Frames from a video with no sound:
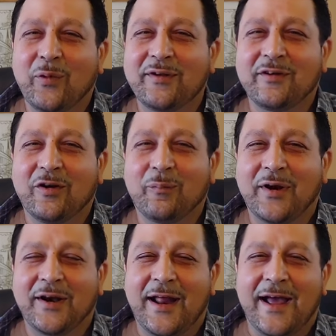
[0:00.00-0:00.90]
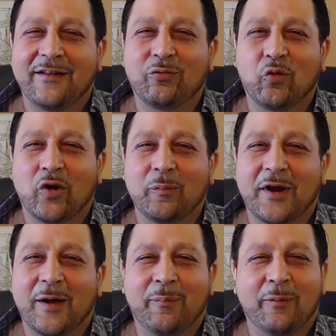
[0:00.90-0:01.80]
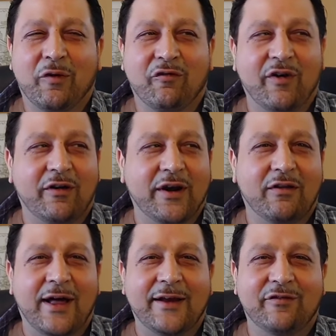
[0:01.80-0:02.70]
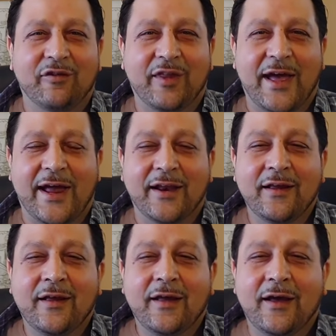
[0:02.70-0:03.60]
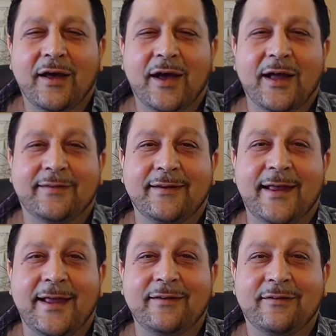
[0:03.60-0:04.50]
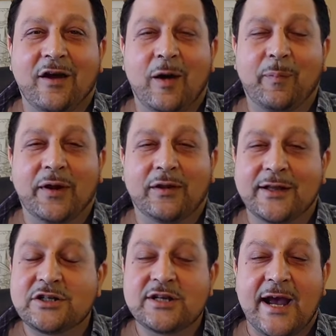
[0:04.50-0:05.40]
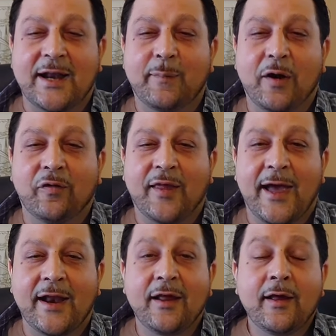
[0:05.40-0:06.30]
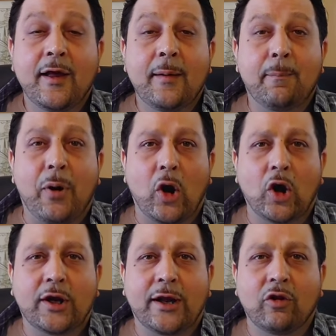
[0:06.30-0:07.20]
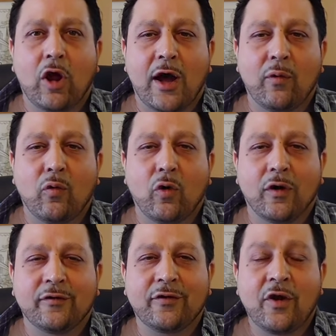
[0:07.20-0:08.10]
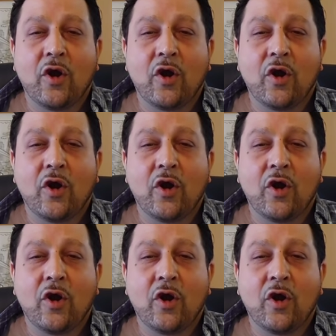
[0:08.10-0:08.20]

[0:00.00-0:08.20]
winter, but it has warmed up and we're very glad for that. Uh, today's topic, let's chat about that parking lot wars.